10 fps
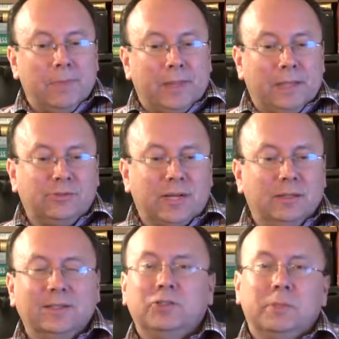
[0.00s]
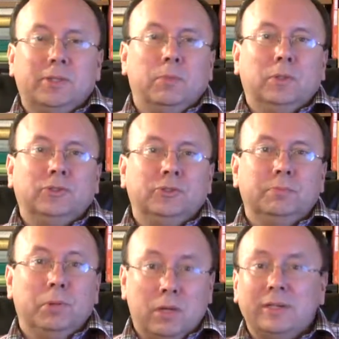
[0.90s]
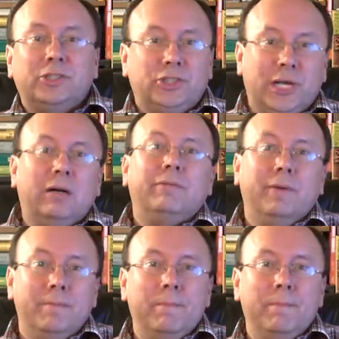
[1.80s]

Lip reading: is that Elizabeth was put on the shelf.